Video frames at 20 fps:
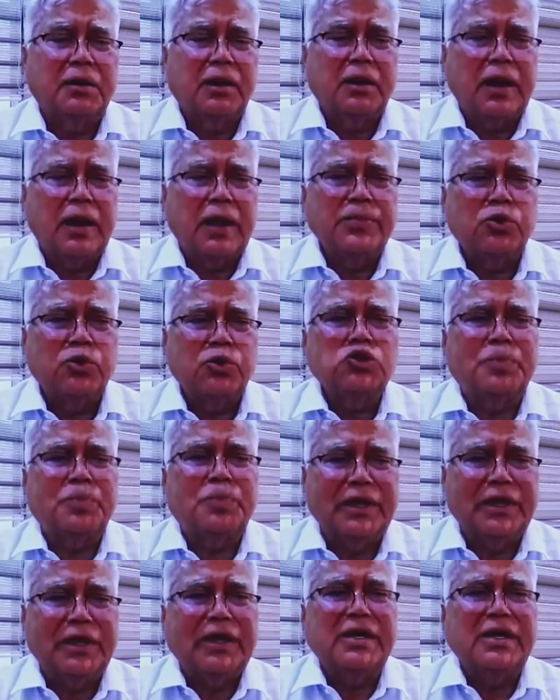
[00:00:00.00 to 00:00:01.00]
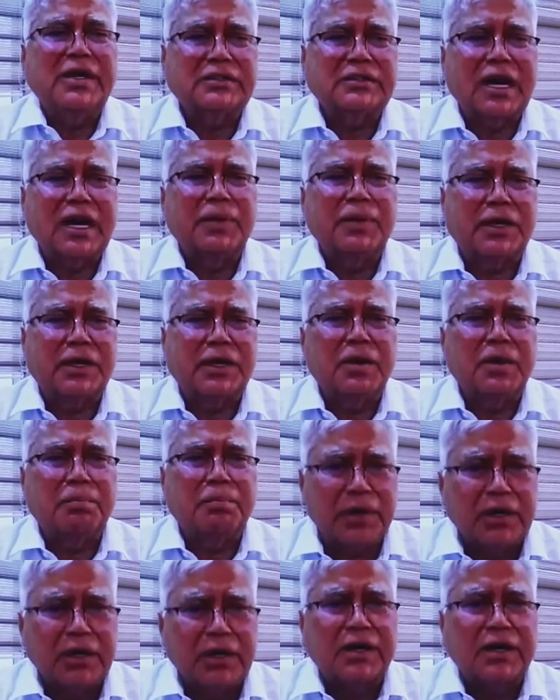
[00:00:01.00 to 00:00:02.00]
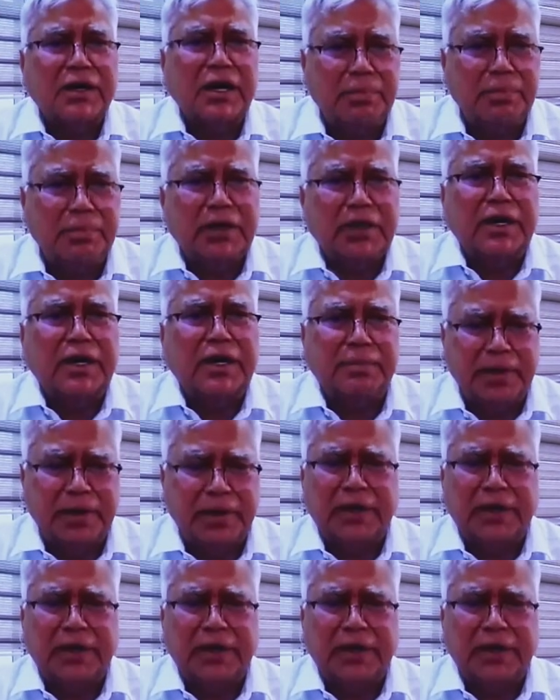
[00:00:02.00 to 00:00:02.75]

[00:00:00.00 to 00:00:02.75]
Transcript: And those players are becoming bigger and bigger and bigger.